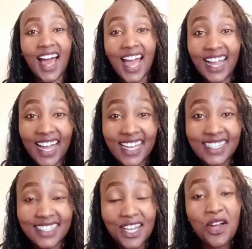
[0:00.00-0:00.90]
Hi
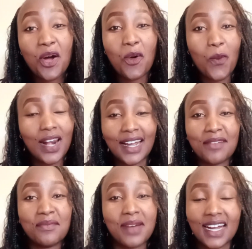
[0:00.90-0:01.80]
guys,
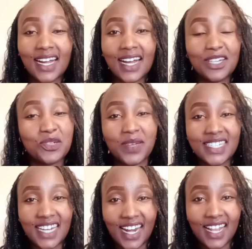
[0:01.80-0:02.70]
welcome back to my
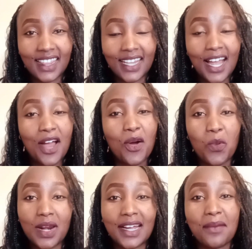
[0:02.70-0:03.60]
channel.
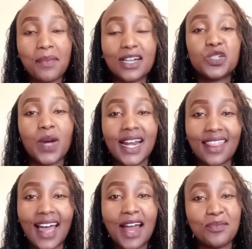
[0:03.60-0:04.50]
Welcome back to
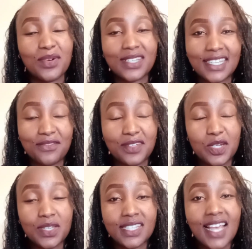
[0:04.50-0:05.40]
another unboxing
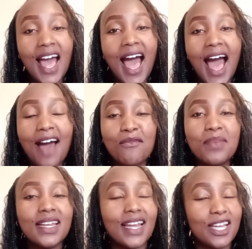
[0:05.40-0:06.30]
videos. I've
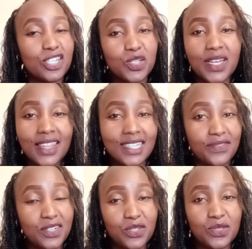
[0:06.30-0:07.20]
been enjoying these
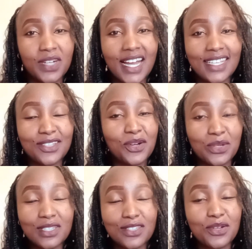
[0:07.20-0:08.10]
videos, you guys,
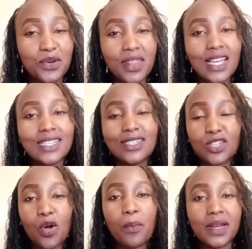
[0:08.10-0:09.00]
because you know there's
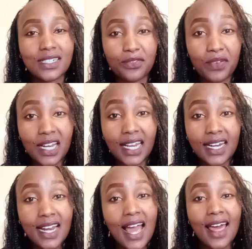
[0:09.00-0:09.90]
no better
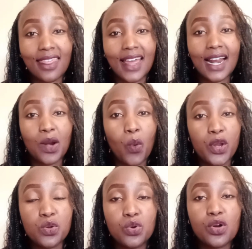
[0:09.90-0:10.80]
feeling than
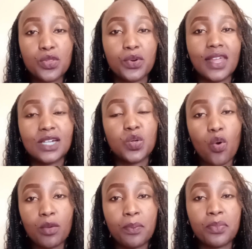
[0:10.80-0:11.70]
when you go through that
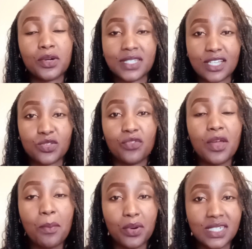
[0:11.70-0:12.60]
whole process of
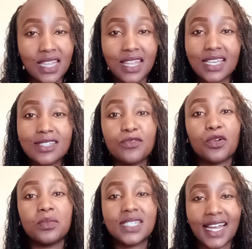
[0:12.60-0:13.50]
importing things
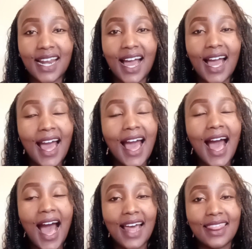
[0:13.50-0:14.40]
from China
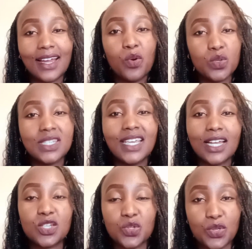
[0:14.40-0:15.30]
and the goods
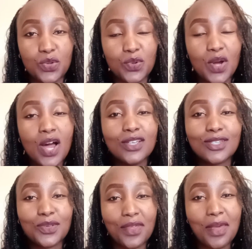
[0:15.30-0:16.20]
get to you.
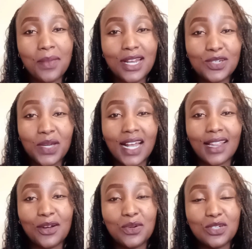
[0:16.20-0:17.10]
So the minute you get
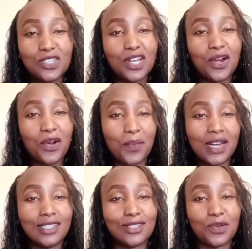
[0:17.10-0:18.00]
the goods, you're
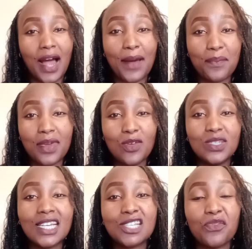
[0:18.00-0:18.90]
normally so happy, you
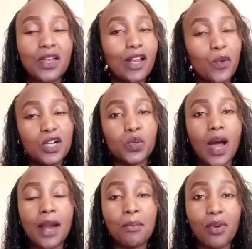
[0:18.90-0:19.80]
just feel you want to
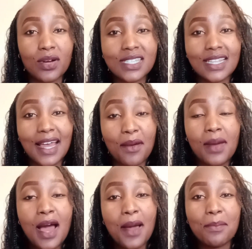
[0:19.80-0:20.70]
unbox
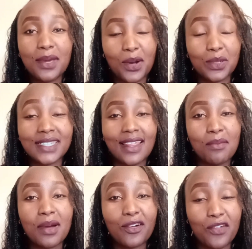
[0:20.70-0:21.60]
them, because at the
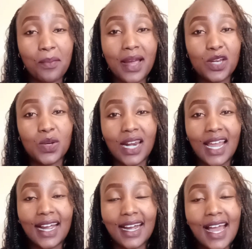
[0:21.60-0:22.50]
back of your mind you're
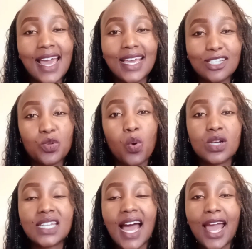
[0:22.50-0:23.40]
like, is
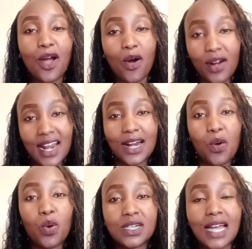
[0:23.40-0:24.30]
what I ordered
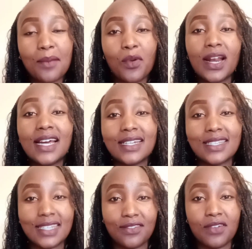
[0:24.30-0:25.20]
what I'm gonna
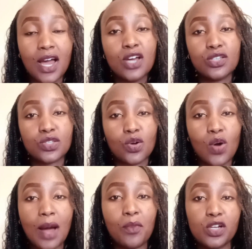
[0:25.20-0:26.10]
receive? So
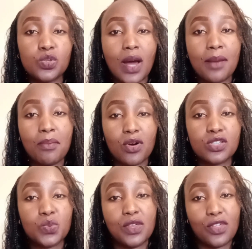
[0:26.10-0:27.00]
I'm going to
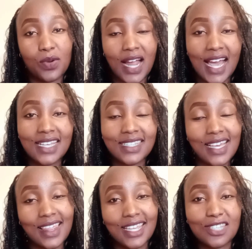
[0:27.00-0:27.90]
unbox with you guys
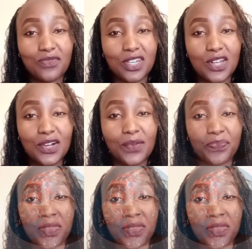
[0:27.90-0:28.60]
in this video.